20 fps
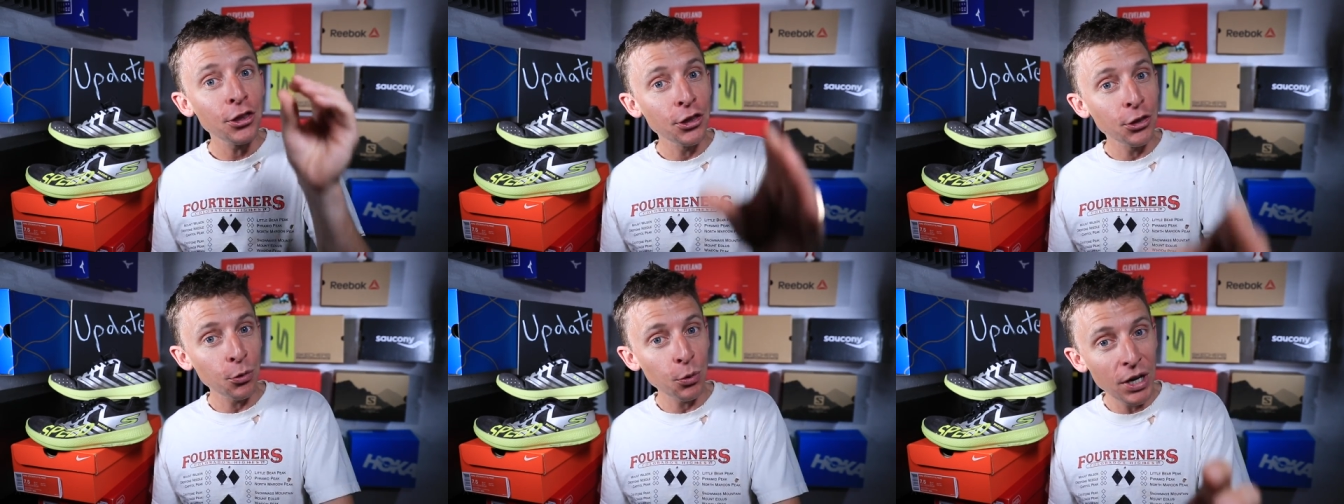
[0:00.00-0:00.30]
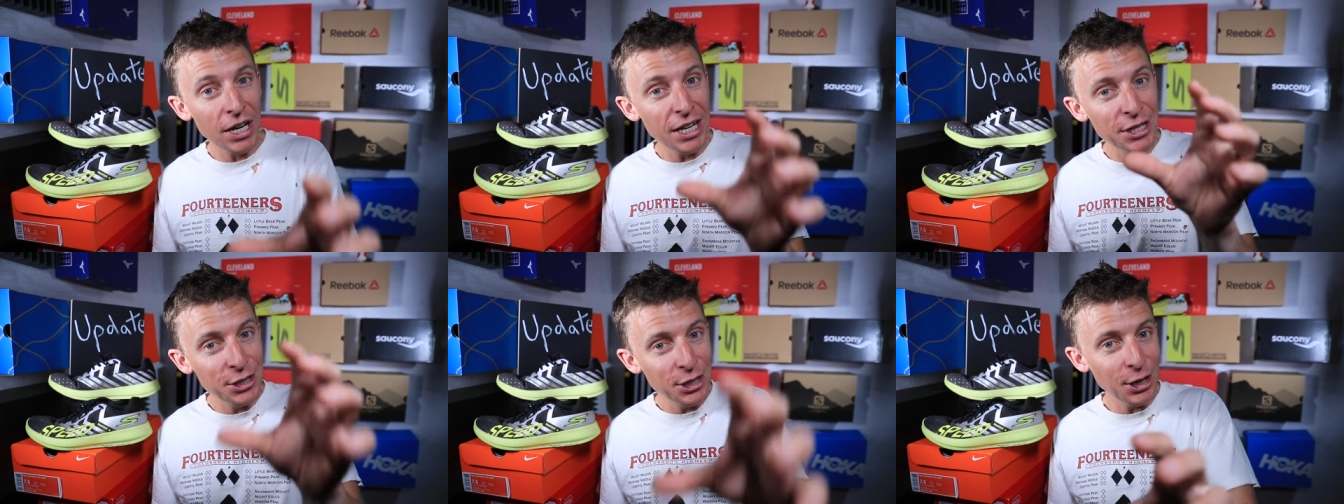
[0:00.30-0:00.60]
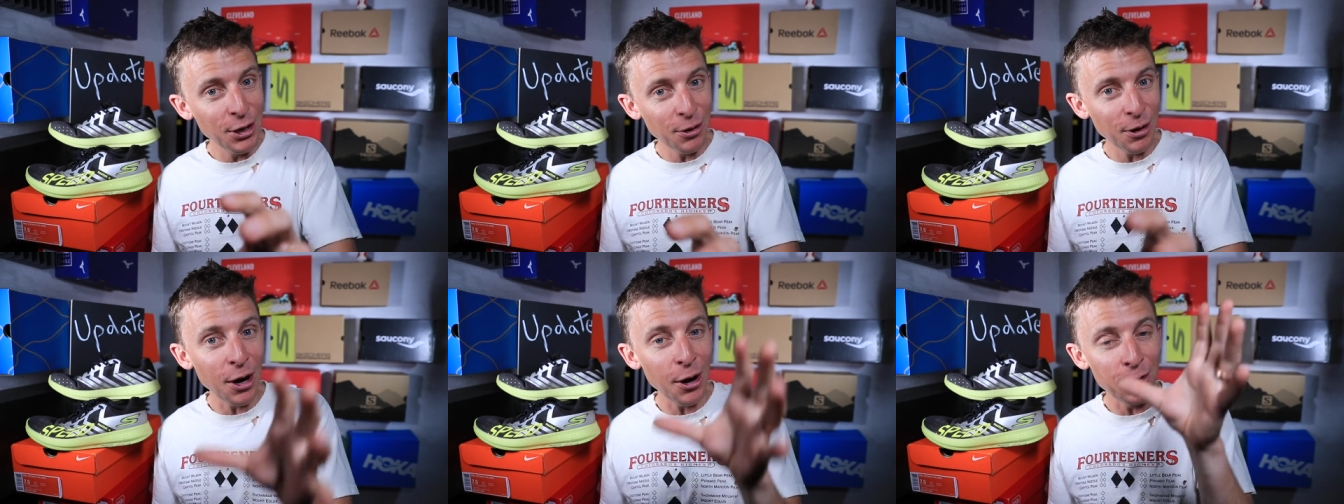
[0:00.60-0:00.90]

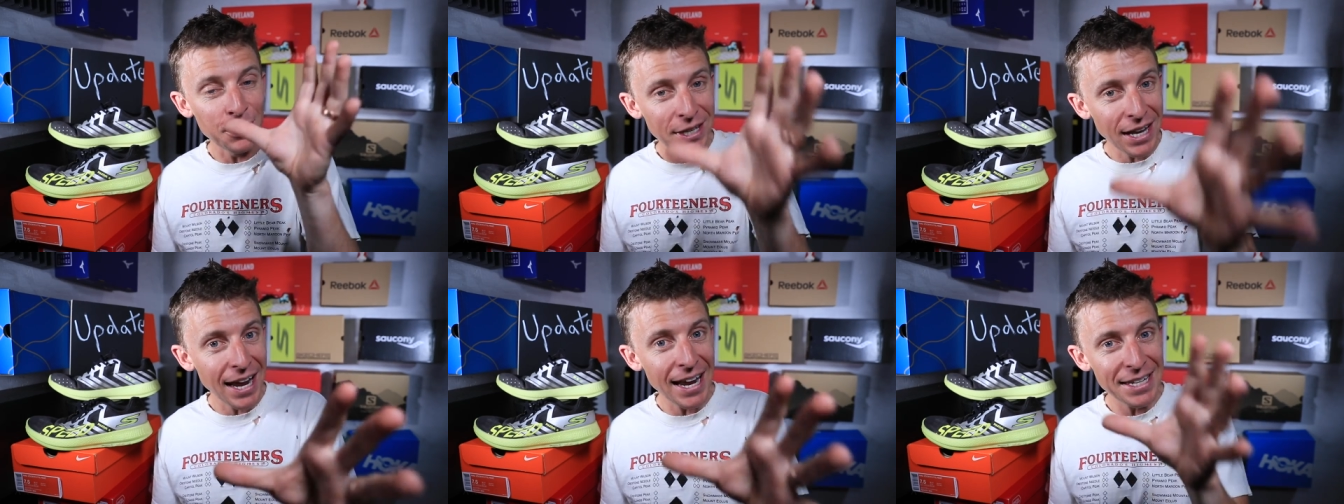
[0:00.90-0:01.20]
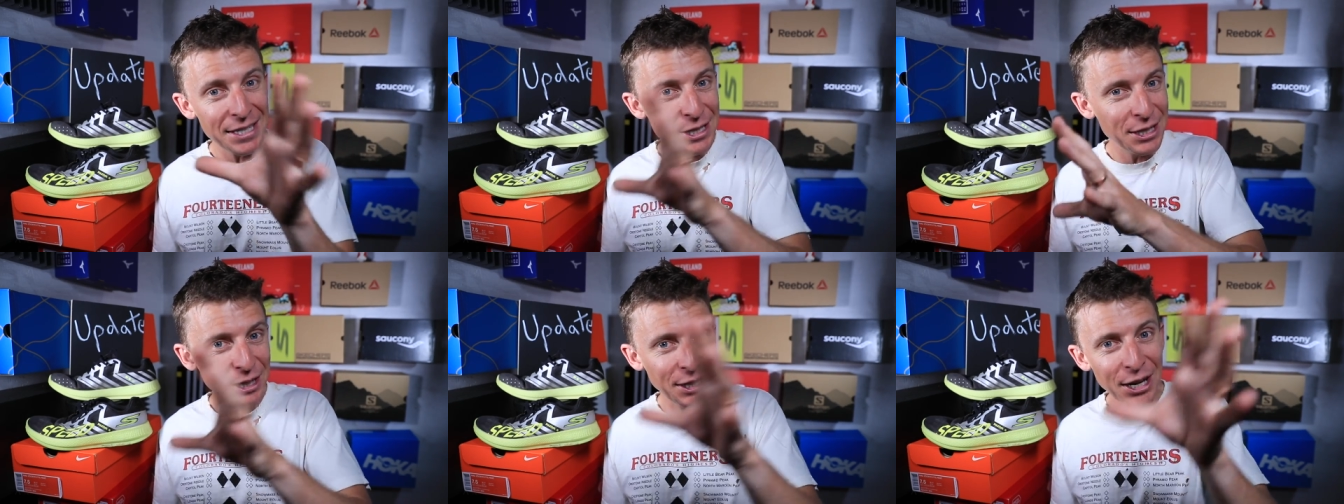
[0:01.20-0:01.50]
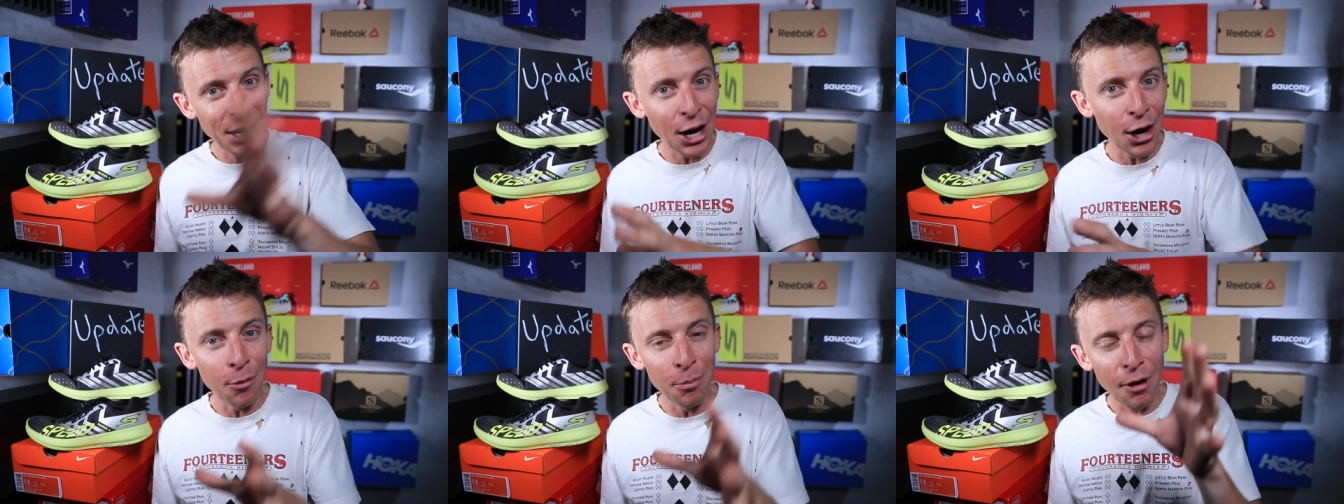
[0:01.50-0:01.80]
thirty days to
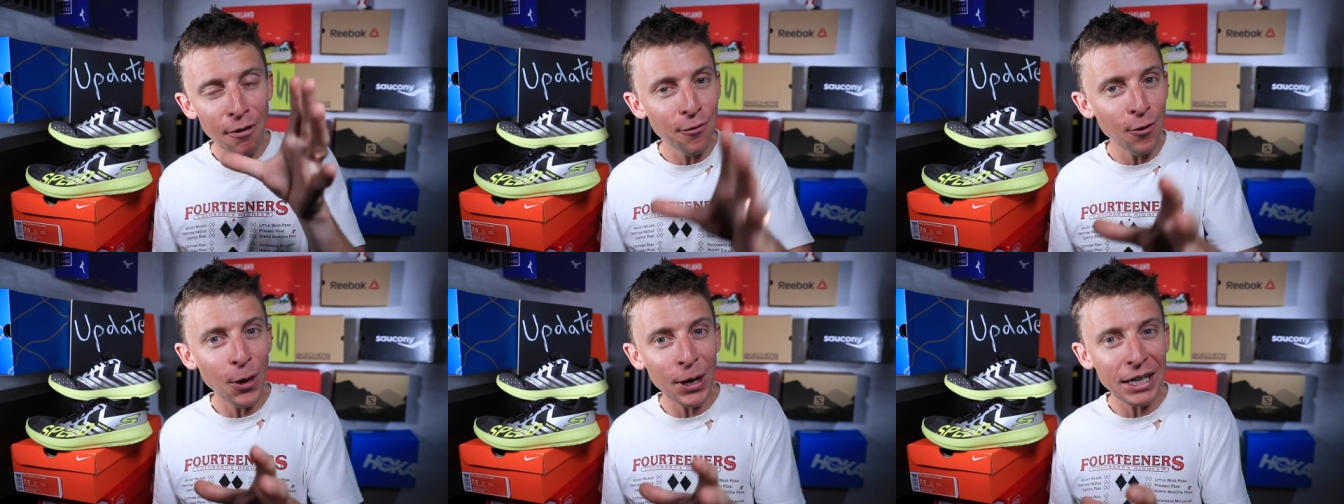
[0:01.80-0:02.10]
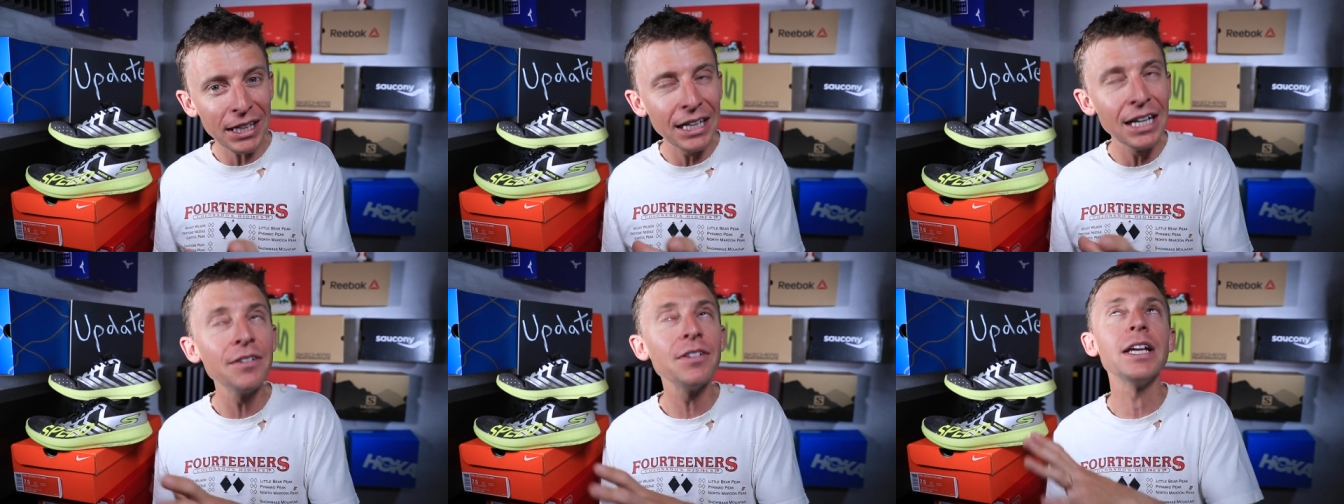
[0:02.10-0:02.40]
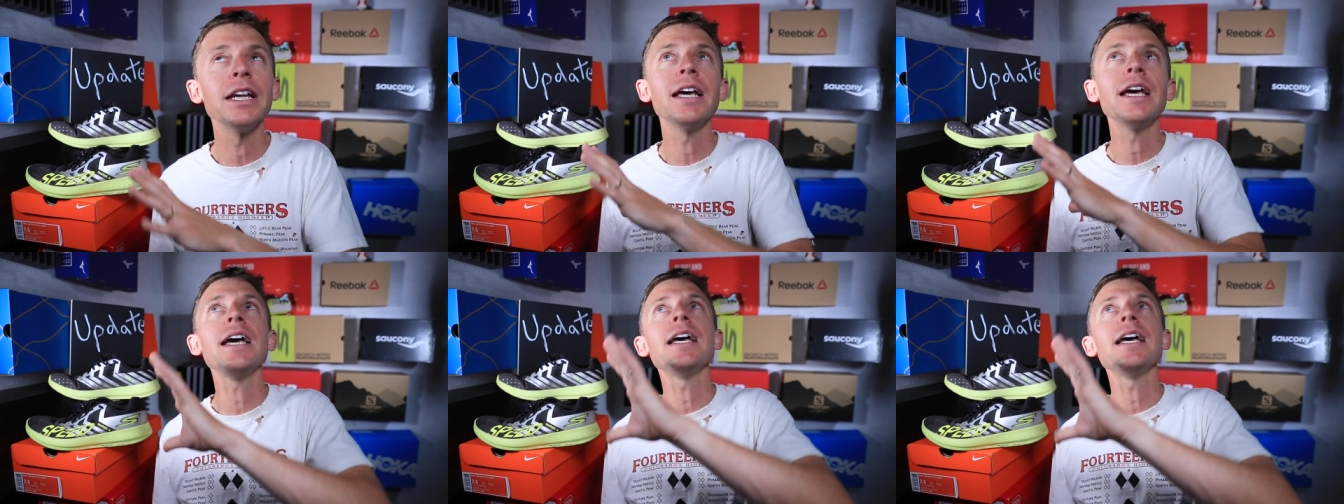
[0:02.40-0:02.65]
go before Cleveland.